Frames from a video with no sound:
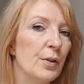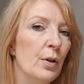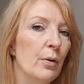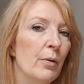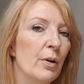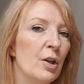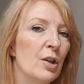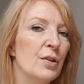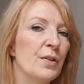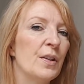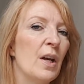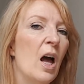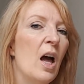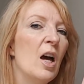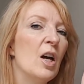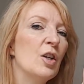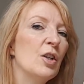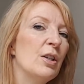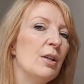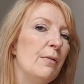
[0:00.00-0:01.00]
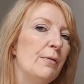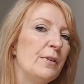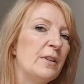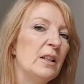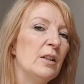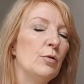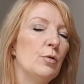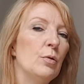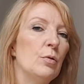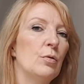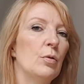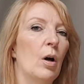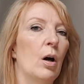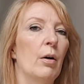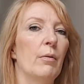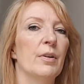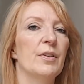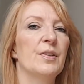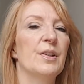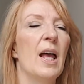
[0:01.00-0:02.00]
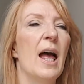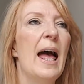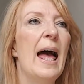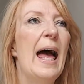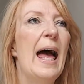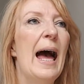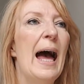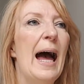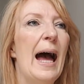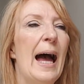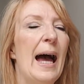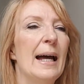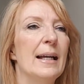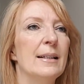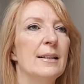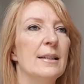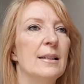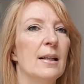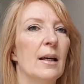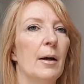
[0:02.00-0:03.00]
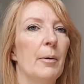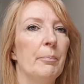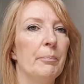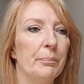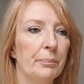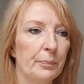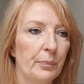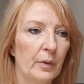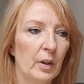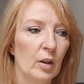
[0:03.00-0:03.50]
Uranus shifts into Taurus and um,